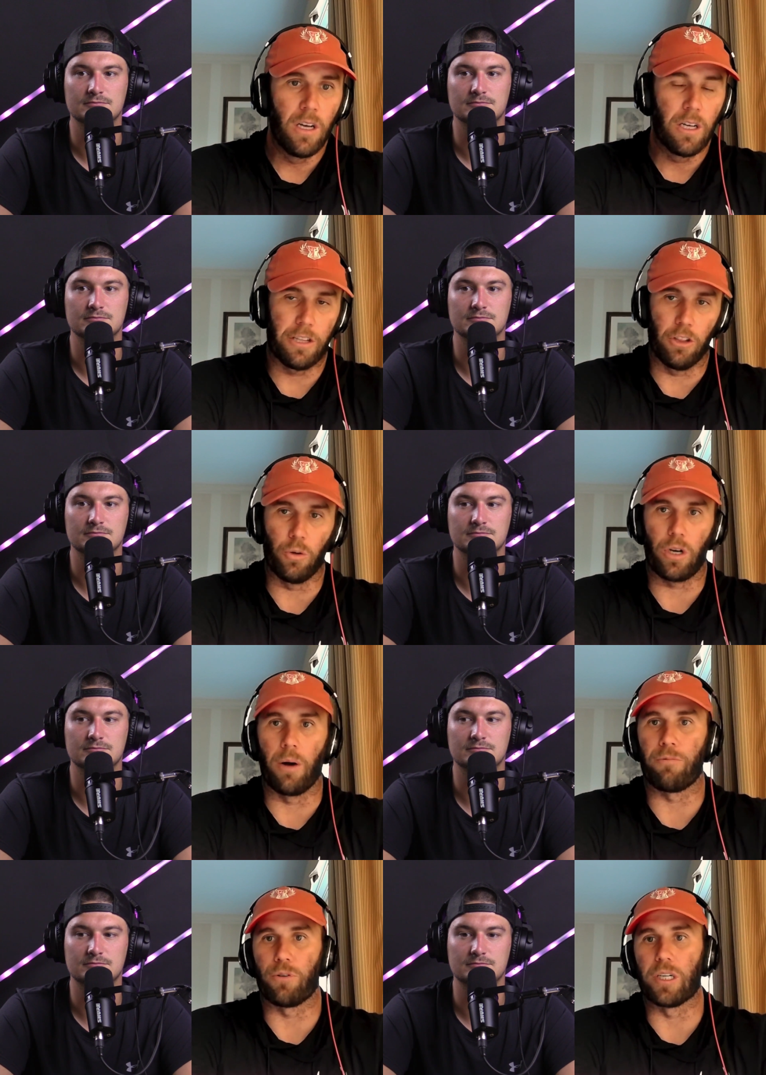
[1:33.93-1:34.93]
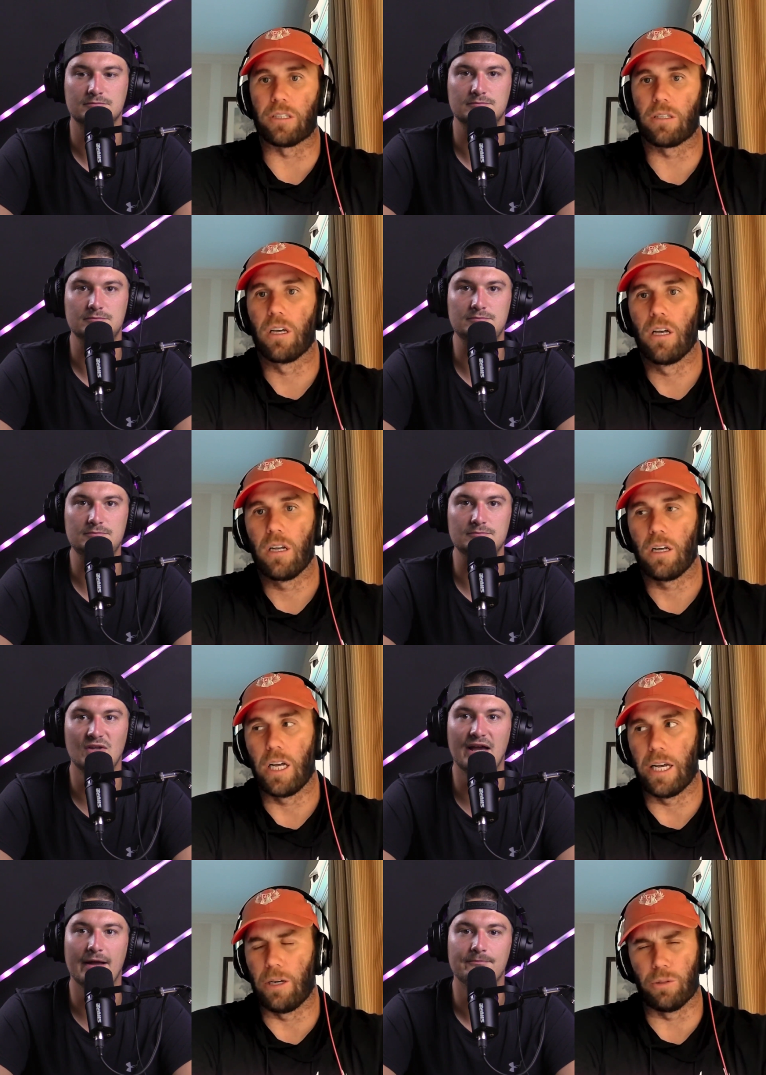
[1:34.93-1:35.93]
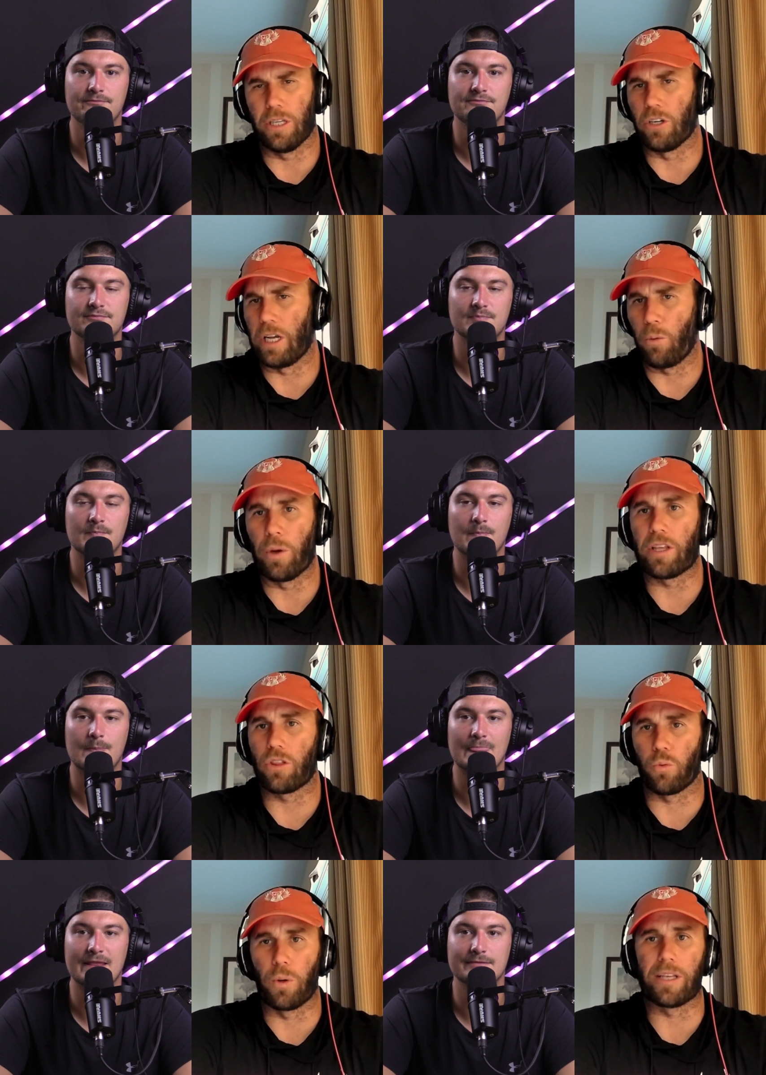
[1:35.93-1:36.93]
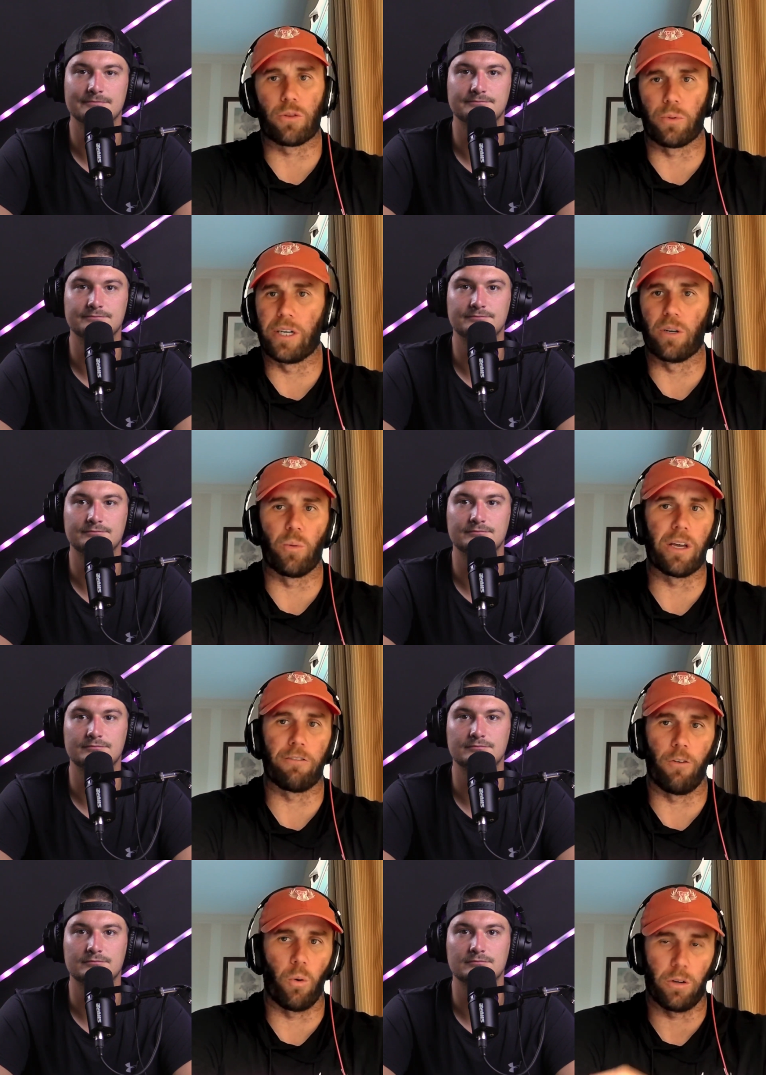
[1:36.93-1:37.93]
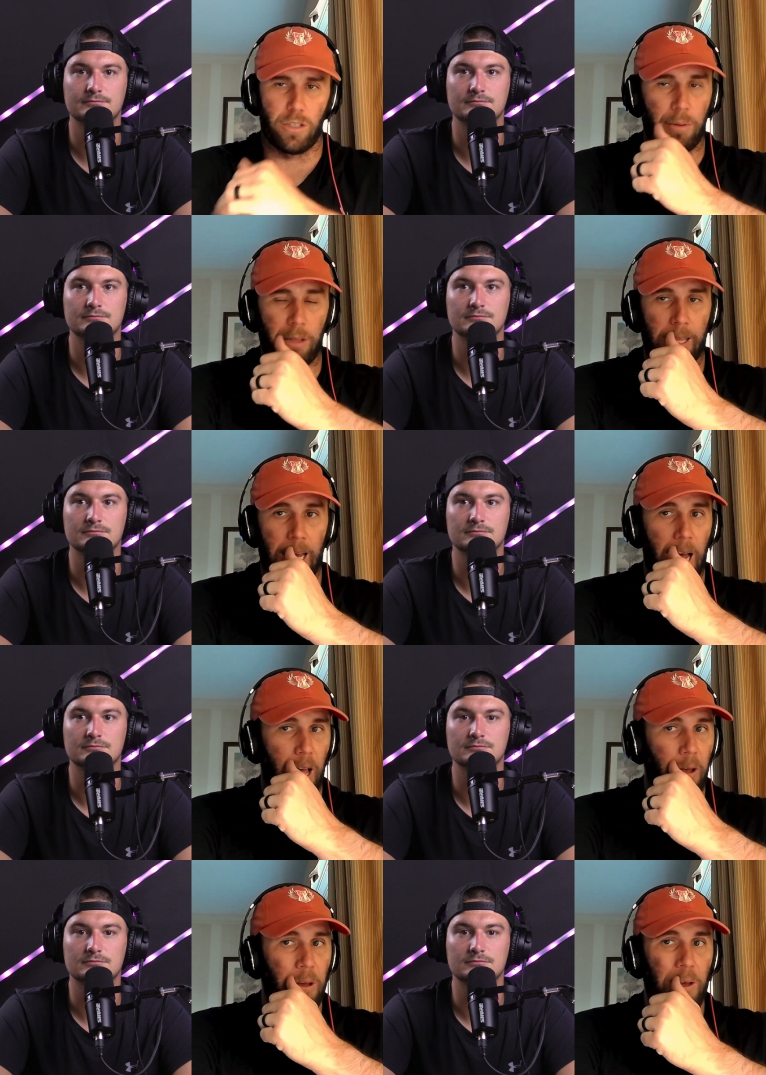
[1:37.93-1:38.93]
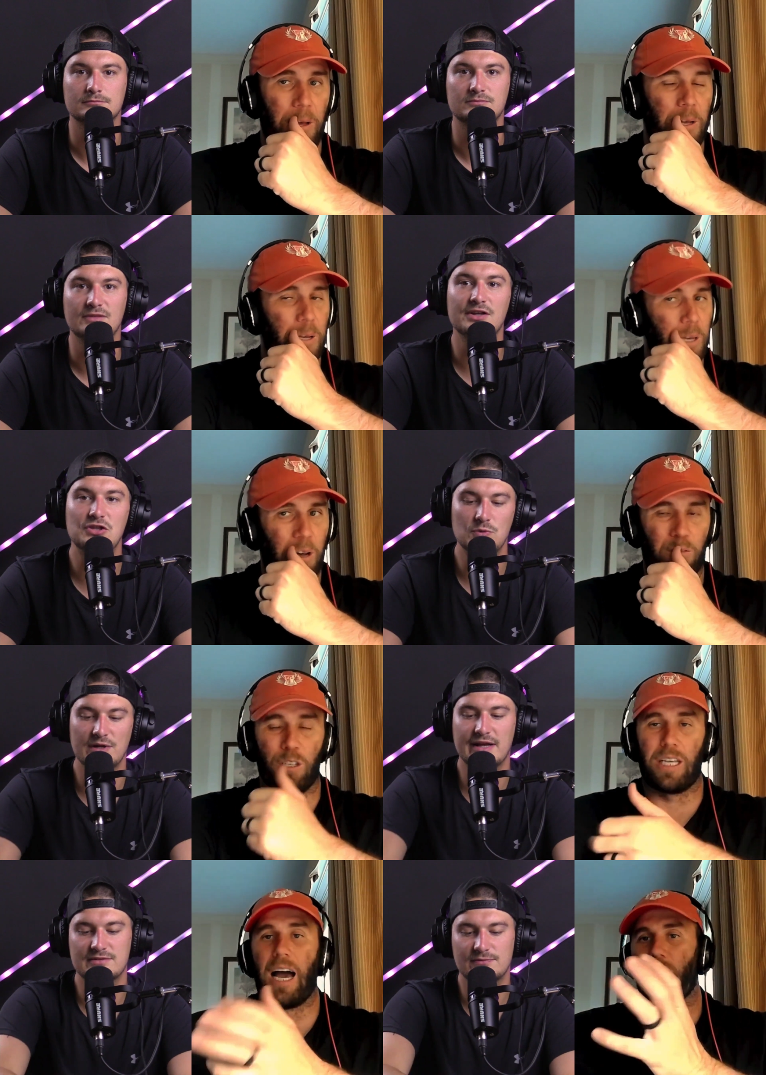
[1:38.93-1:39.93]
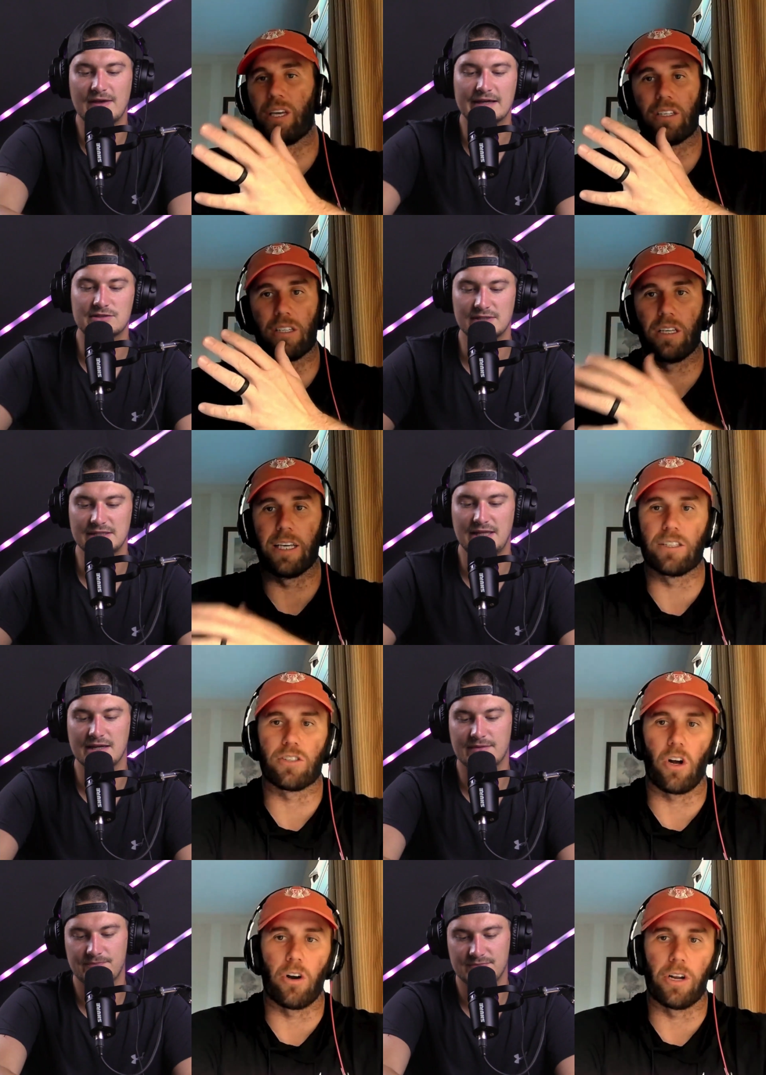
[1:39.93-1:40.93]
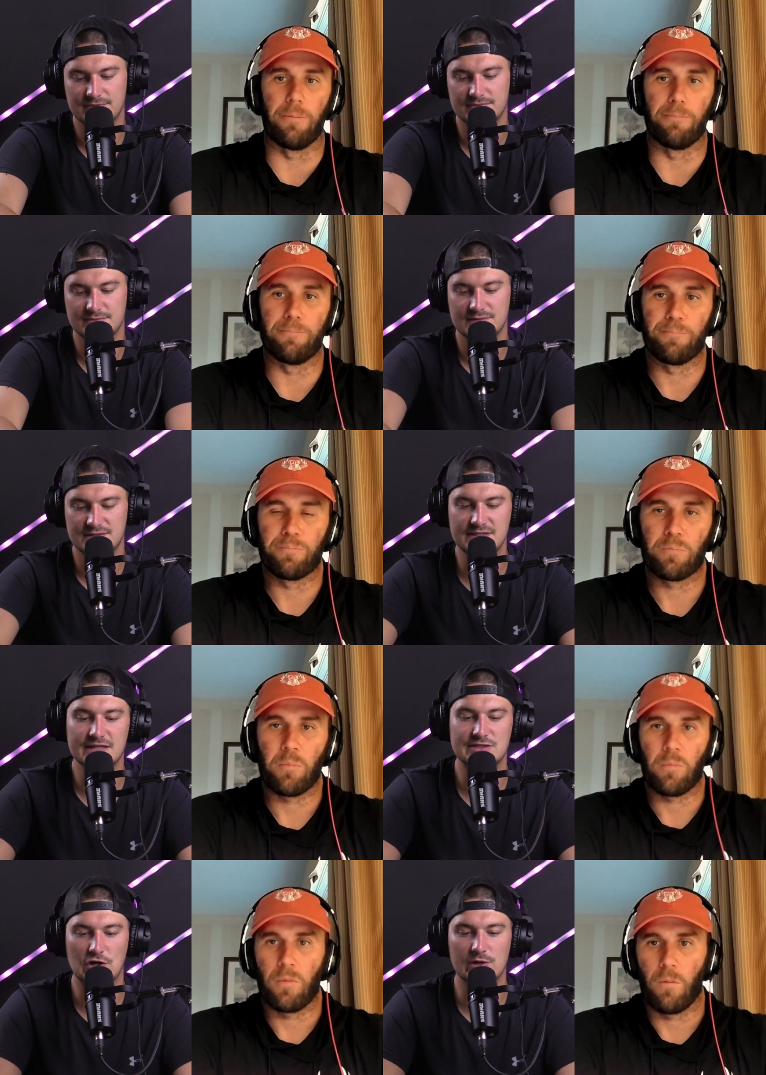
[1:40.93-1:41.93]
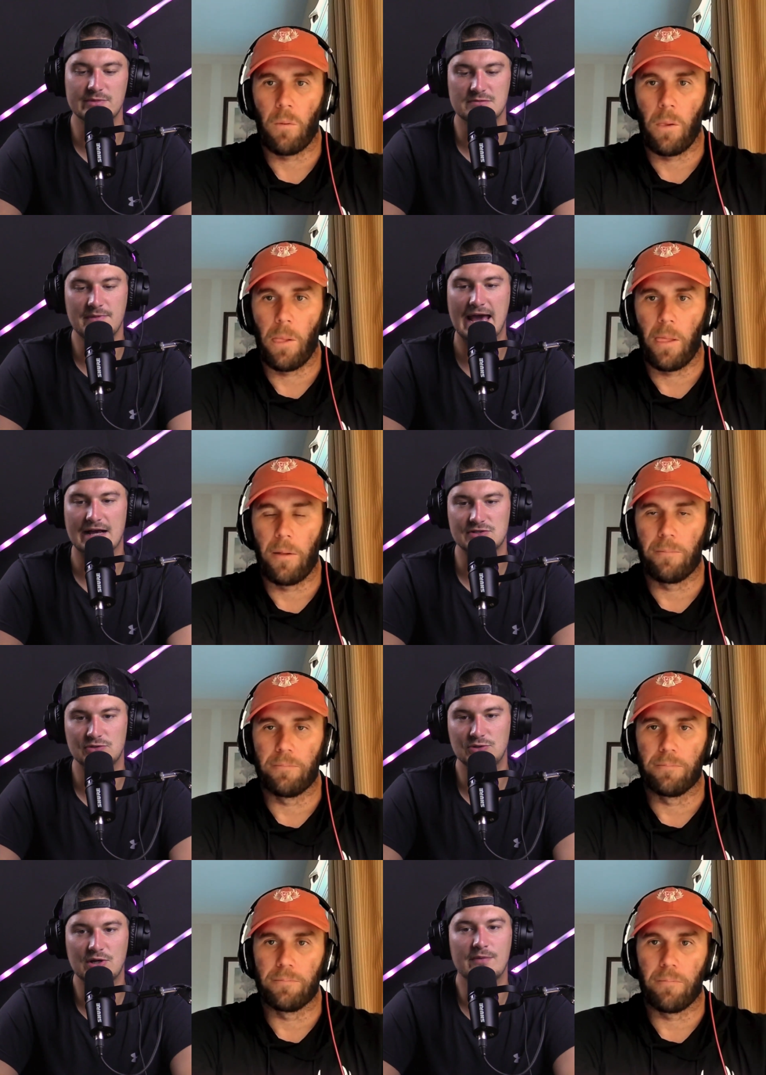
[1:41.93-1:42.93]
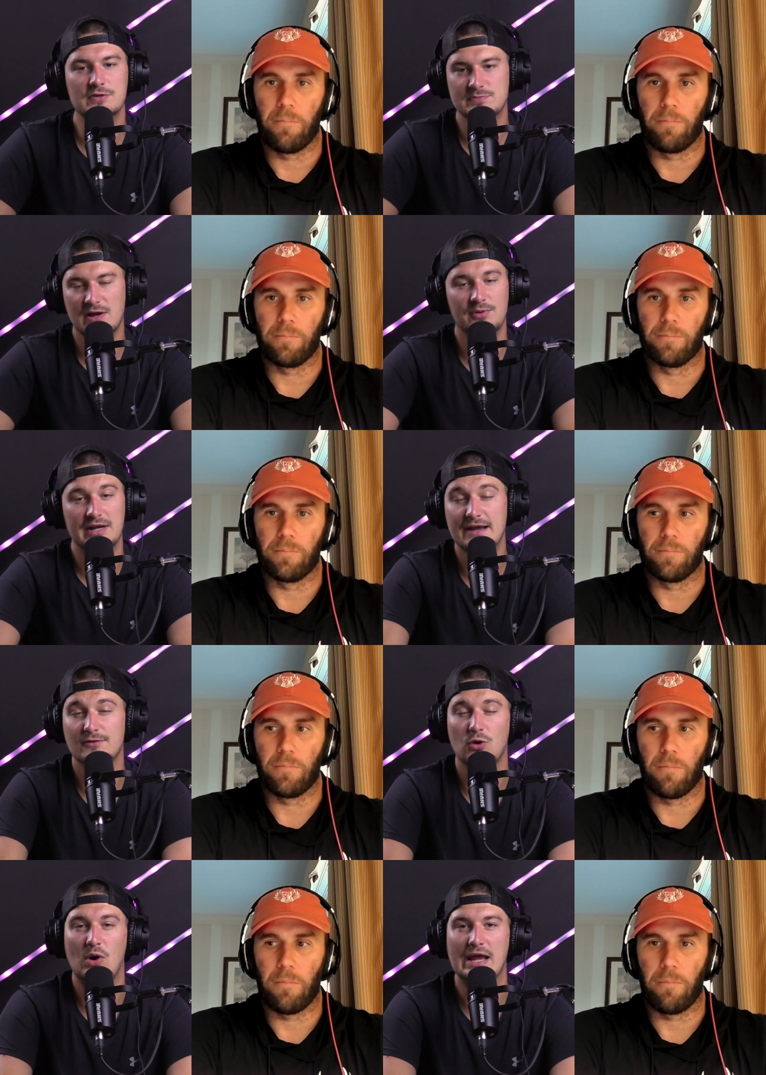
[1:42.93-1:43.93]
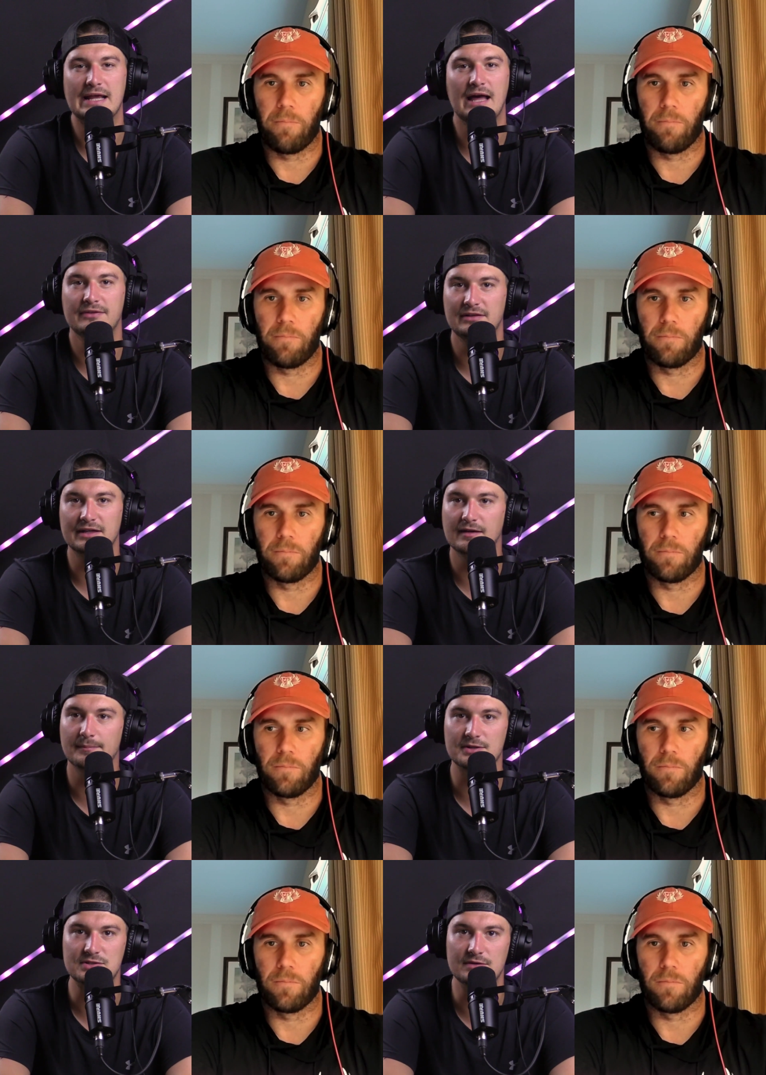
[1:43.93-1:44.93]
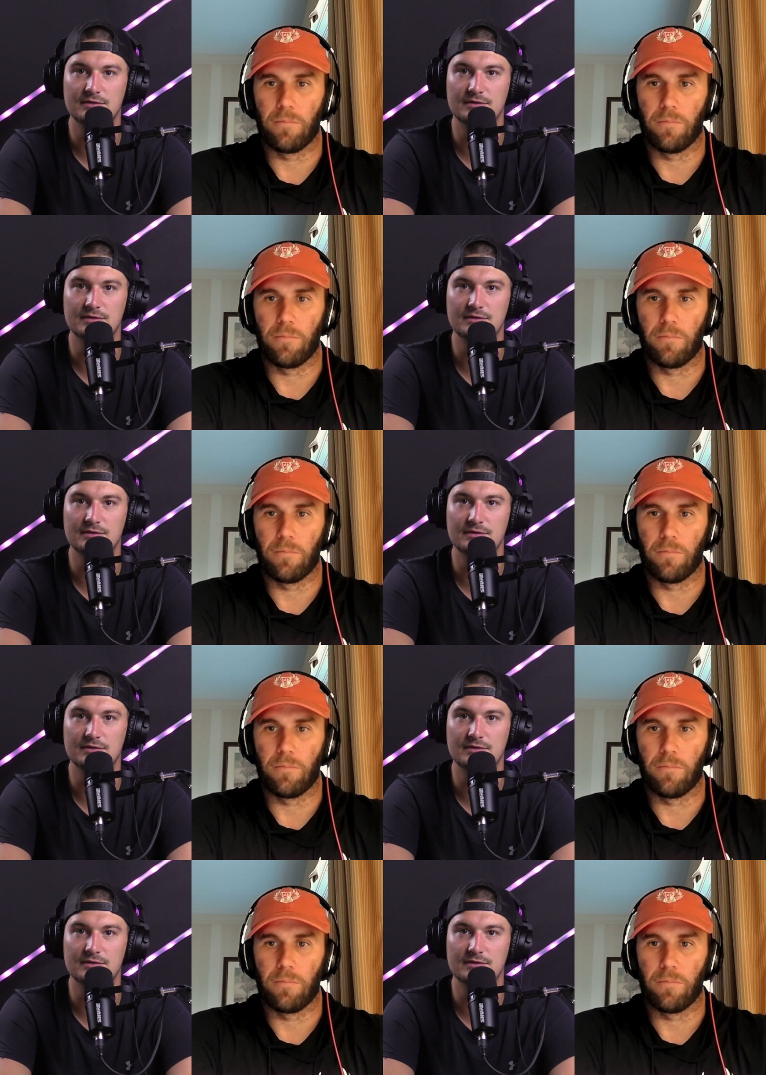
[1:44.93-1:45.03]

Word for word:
Speaker 1: than Luke Humphreys. Yeah, it was either like week week three or week four, something like that.
Speaker 2: Now you would have to factor in like started six tournaments back, so Luke Humphreys probably would have never quite got to like number two